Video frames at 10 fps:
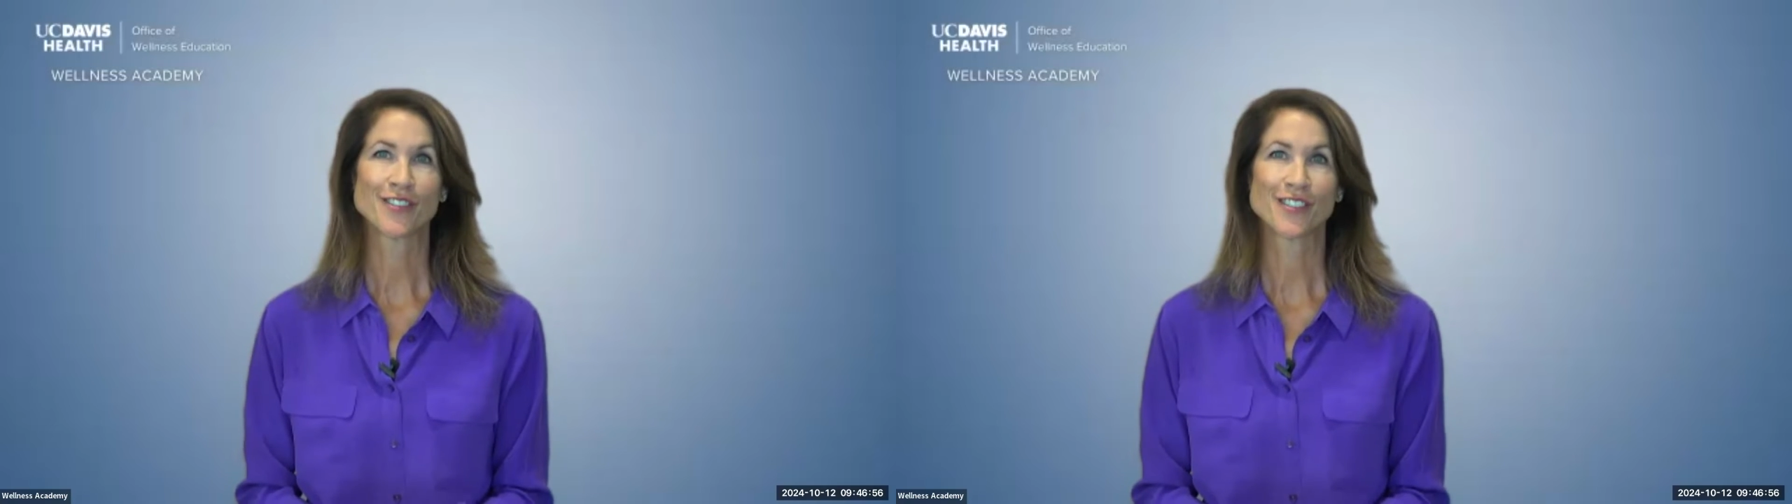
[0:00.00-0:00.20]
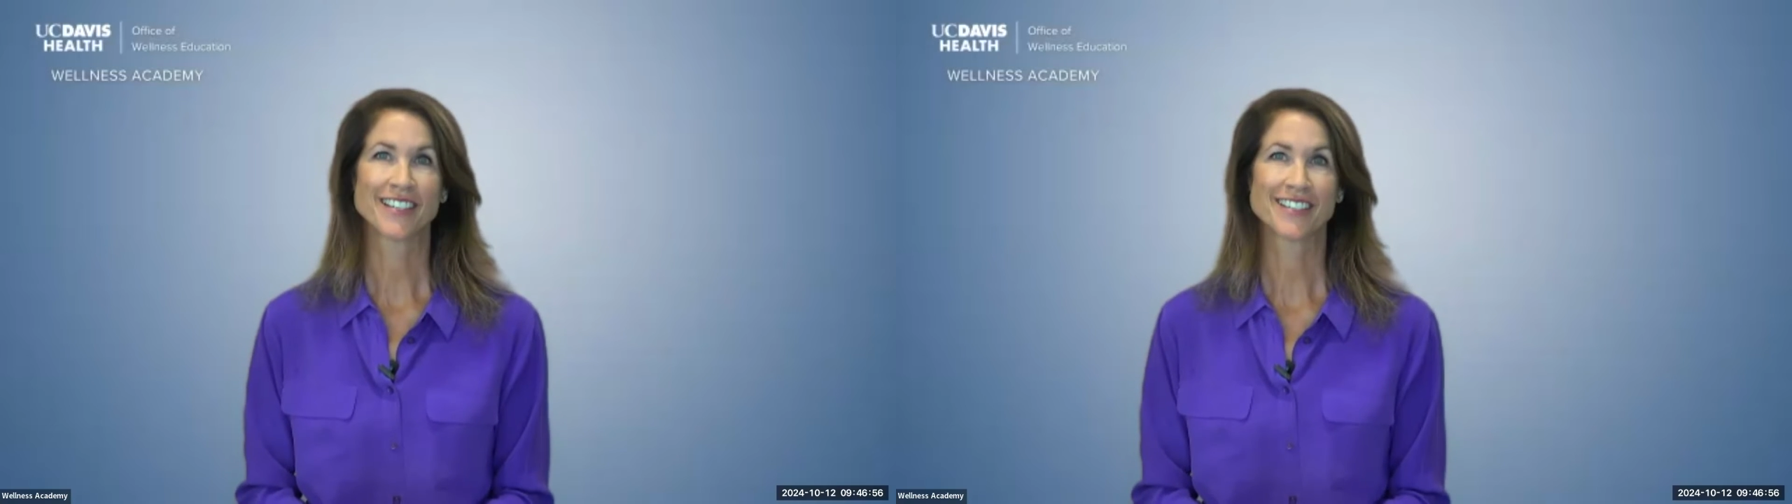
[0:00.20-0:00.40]

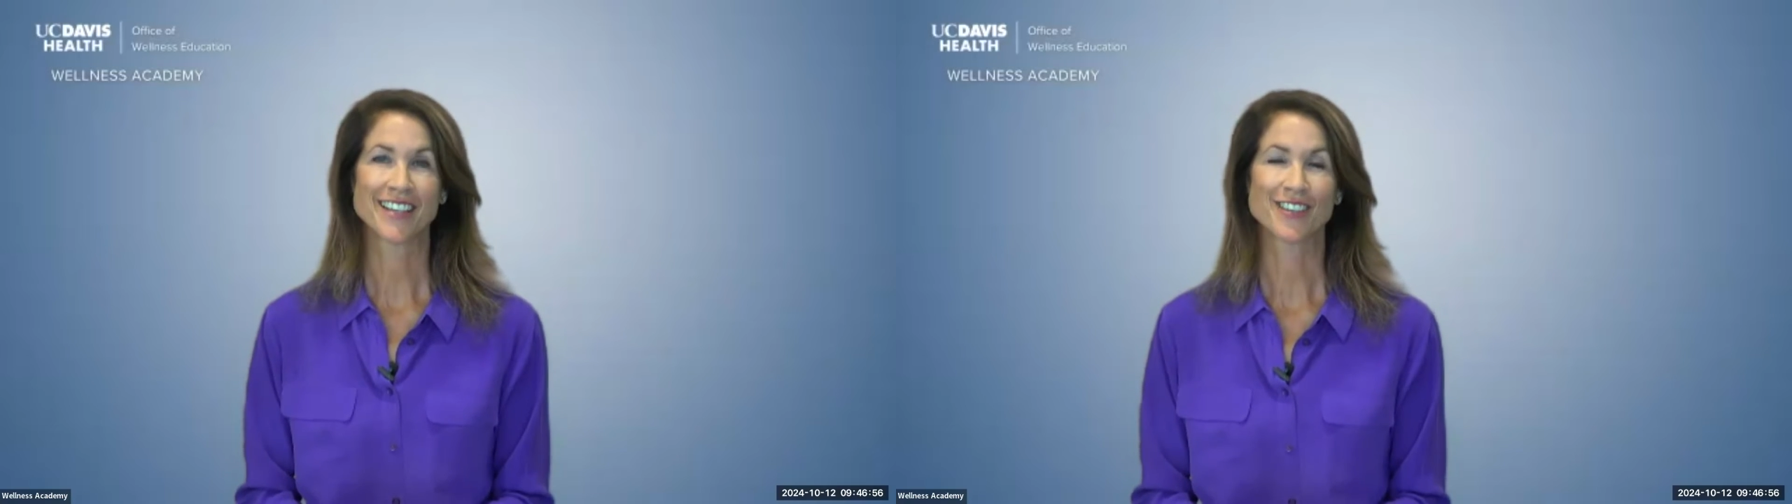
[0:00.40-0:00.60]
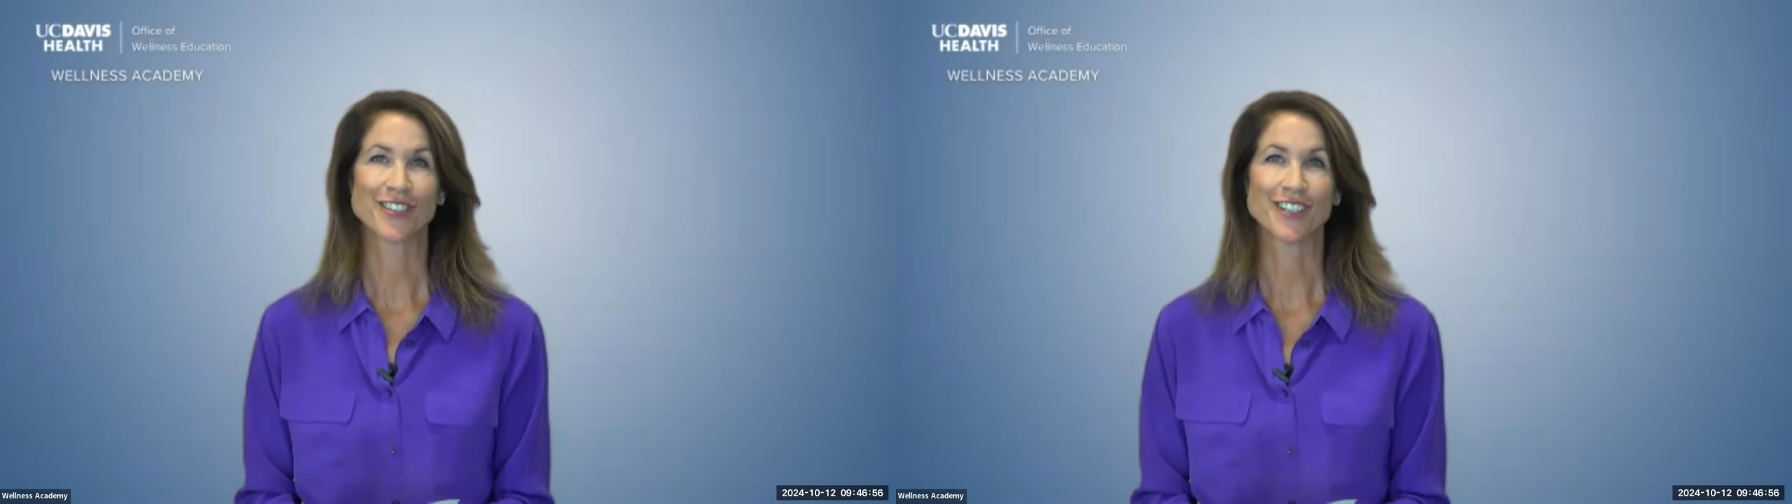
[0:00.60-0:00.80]
of those
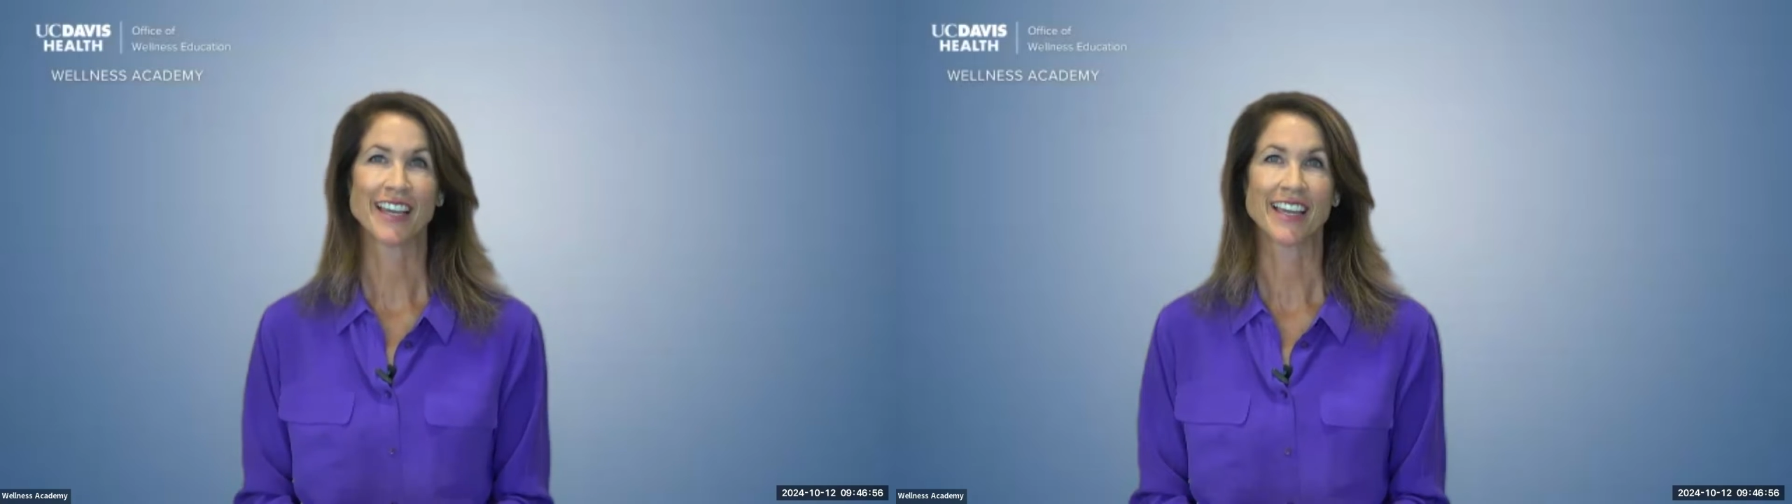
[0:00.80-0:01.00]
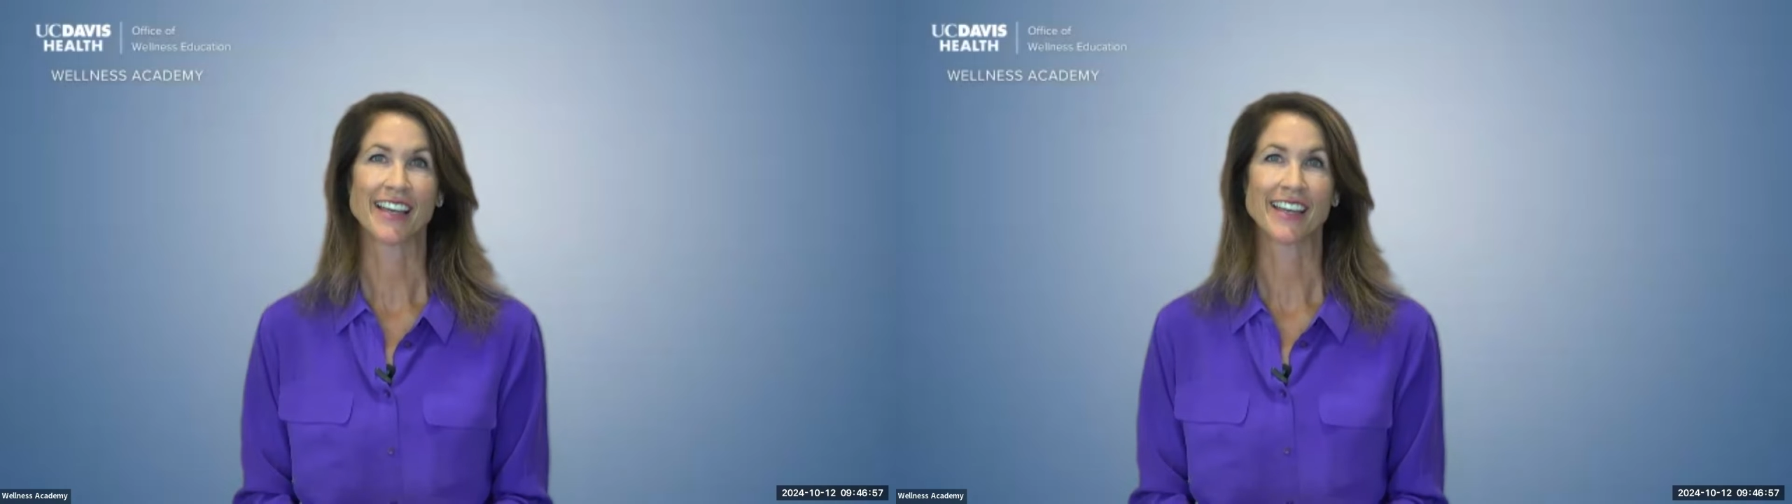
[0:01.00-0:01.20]
things that you're
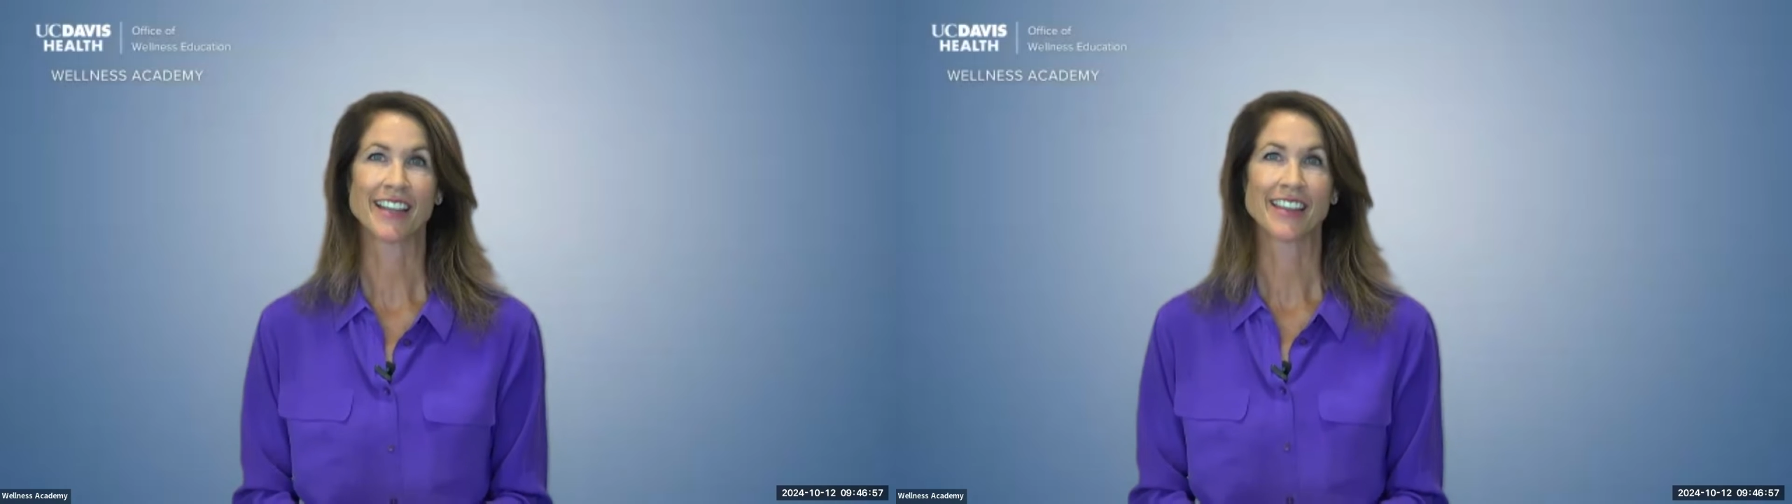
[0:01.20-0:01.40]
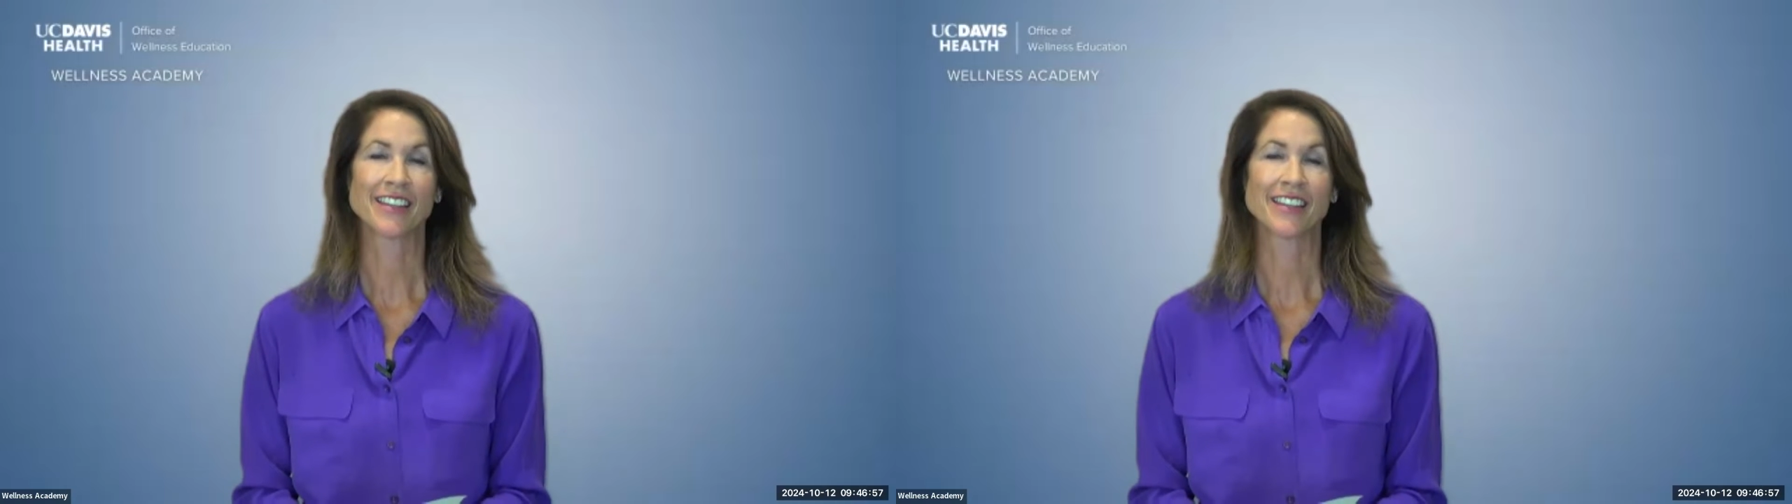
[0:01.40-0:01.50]
looking at.